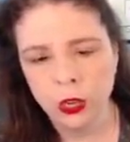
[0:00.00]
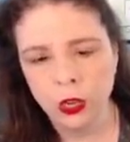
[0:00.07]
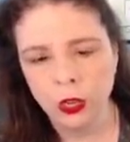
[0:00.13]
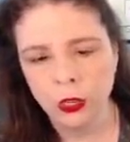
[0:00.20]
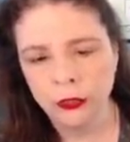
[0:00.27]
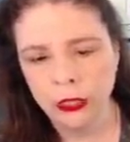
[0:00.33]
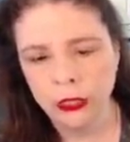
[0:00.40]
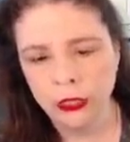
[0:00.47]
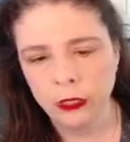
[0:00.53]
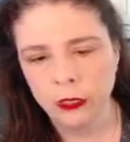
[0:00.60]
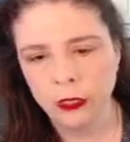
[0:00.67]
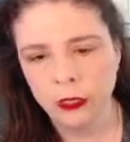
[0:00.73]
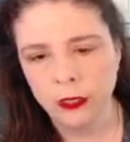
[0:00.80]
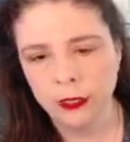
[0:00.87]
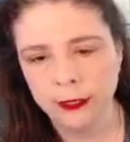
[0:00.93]
on
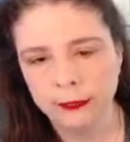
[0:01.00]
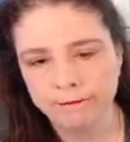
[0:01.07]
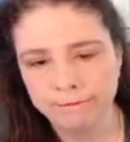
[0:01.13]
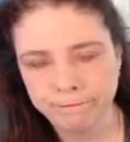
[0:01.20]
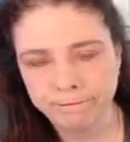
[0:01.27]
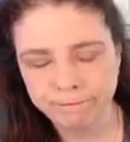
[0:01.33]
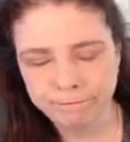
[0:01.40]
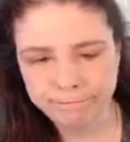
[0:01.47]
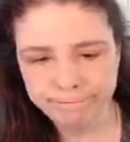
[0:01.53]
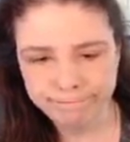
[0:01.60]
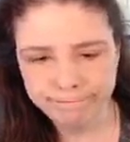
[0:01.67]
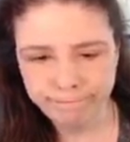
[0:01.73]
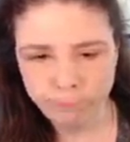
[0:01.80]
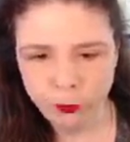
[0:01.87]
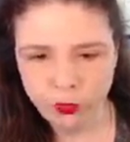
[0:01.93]
the um,
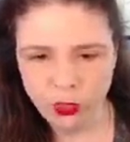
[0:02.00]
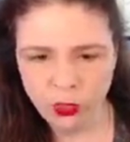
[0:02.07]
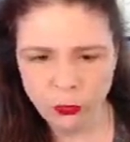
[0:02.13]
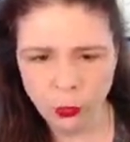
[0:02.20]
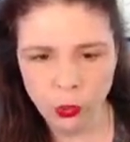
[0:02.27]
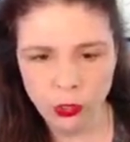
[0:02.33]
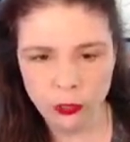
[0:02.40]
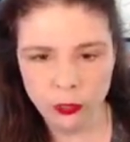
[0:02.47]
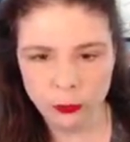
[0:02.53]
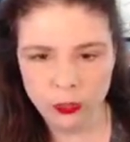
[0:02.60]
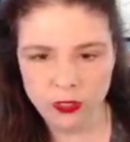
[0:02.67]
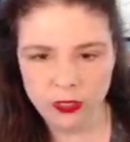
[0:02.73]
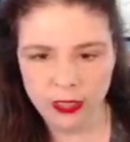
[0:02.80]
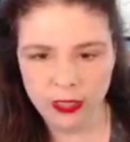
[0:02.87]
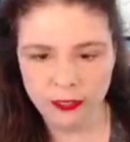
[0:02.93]
forums
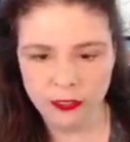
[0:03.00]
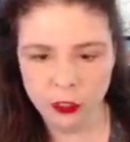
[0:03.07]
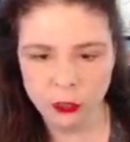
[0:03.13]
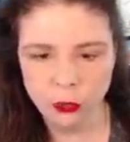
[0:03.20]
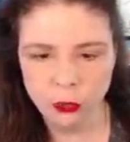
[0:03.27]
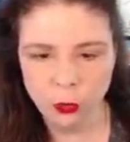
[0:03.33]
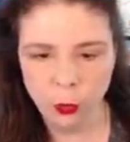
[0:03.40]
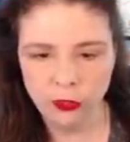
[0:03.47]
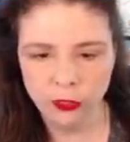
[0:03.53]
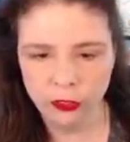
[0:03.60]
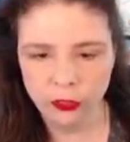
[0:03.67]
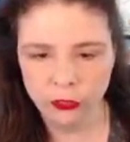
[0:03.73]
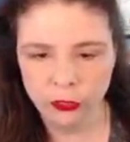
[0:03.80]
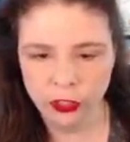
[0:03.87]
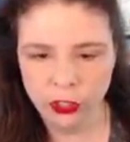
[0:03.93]
that the new
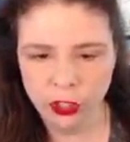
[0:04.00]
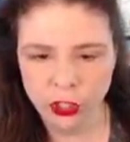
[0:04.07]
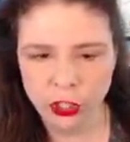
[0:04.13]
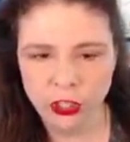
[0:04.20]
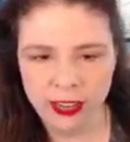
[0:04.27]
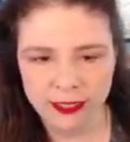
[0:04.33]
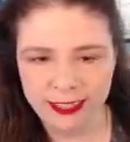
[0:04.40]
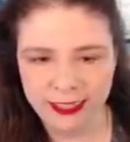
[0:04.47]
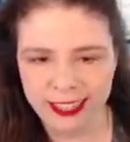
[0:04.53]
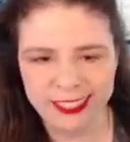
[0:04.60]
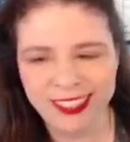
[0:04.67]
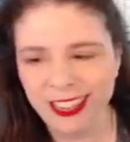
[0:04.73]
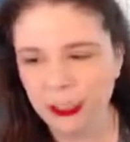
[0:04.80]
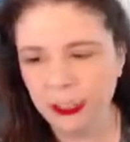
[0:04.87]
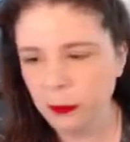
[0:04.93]
dwarven furniture does
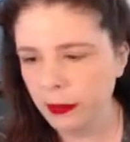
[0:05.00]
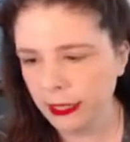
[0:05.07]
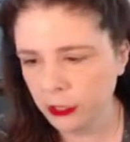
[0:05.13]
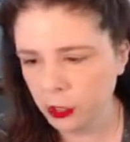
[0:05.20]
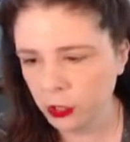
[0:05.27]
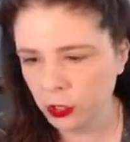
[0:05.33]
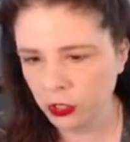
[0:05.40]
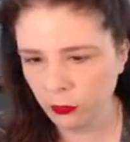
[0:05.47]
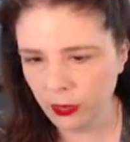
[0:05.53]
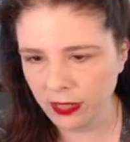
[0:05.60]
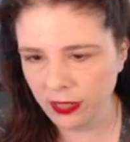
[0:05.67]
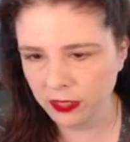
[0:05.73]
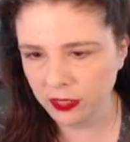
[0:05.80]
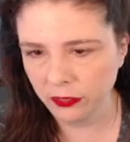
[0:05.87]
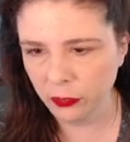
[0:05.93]
not match the
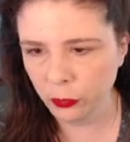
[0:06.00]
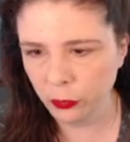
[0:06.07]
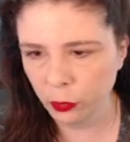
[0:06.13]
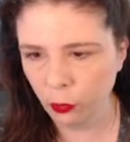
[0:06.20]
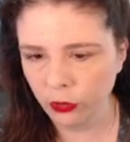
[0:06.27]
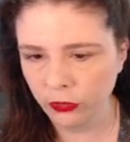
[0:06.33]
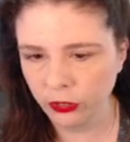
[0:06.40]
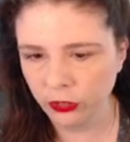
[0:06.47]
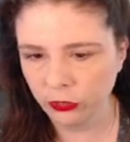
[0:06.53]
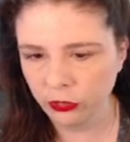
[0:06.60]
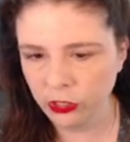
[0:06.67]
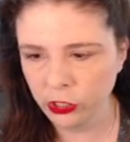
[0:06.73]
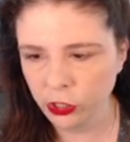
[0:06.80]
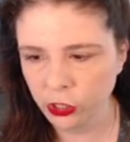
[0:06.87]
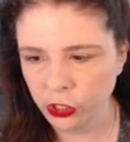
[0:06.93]
rest of the dwarven
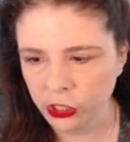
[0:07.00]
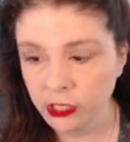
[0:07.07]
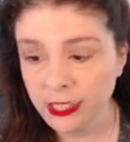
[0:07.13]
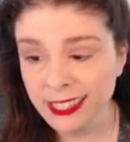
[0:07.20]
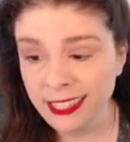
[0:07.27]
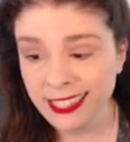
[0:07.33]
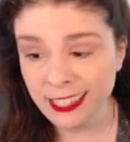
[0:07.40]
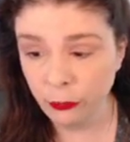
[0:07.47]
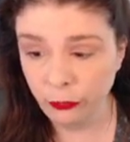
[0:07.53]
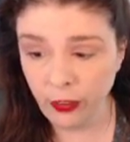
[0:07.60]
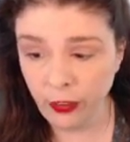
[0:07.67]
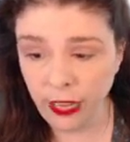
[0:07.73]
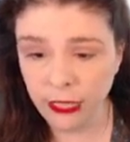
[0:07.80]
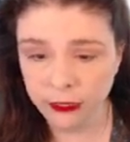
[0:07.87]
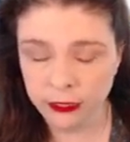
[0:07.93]
furniture. In
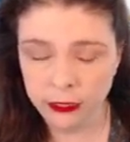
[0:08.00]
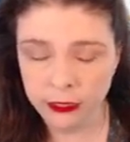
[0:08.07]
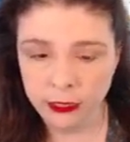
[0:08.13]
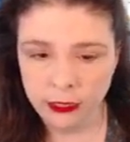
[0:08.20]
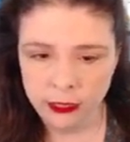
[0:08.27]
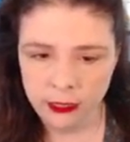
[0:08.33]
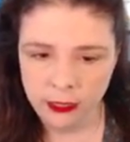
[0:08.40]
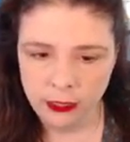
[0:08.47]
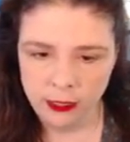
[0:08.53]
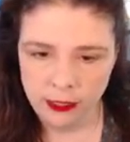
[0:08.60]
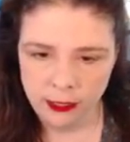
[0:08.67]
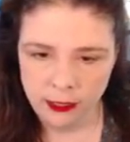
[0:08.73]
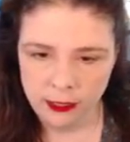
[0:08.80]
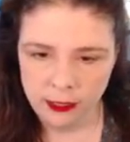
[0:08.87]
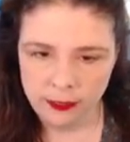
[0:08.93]
fact,
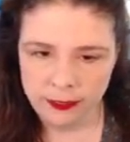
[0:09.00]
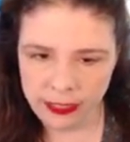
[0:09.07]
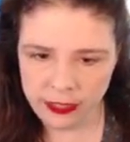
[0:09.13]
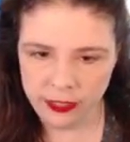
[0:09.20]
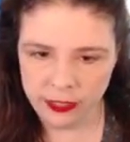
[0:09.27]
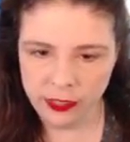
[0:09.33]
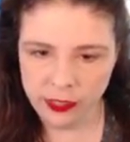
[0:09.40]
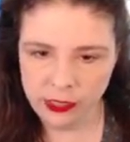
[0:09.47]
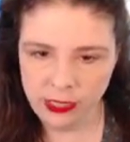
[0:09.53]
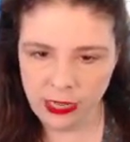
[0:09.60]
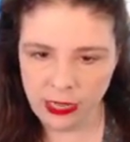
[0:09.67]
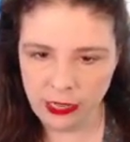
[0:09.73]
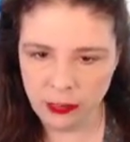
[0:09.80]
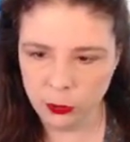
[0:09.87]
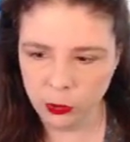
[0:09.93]
this
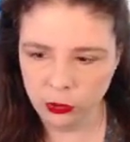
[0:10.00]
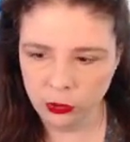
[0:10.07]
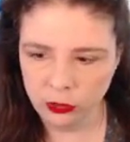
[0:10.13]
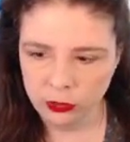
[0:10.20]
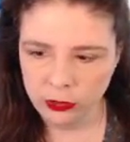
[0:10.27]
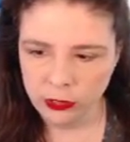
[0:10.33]
table